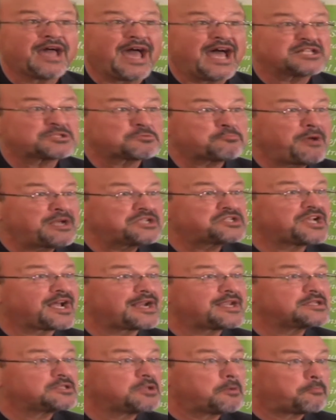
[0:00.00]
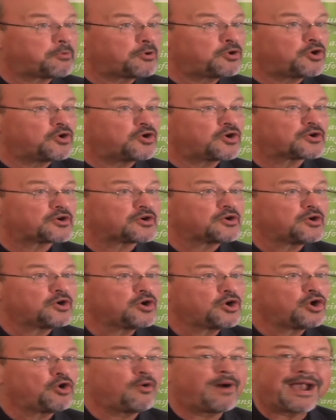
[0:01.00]
especially the poor
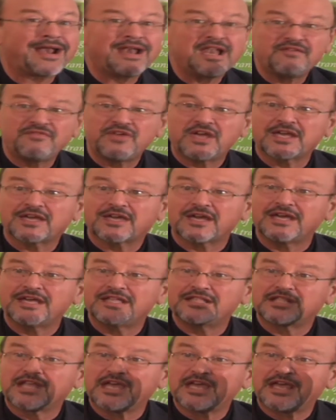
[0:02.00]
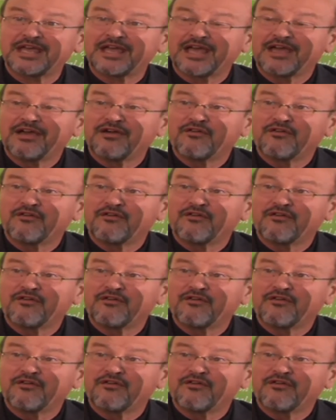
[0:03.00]
who are living in the